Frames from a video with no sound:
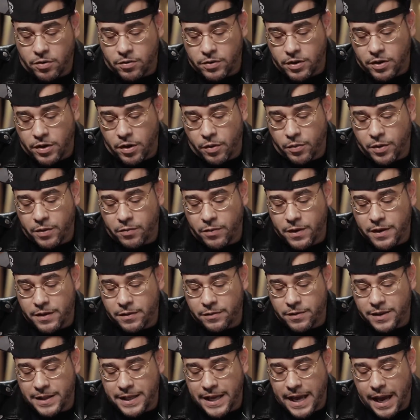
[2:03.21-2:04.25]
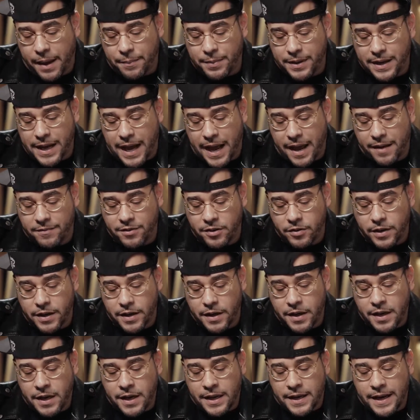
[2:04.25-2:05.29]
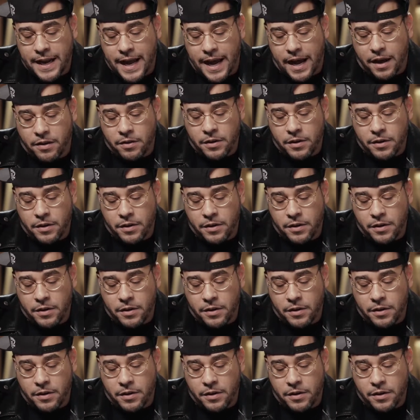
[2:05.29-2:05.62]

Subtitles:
we're really really happy to have you here. Now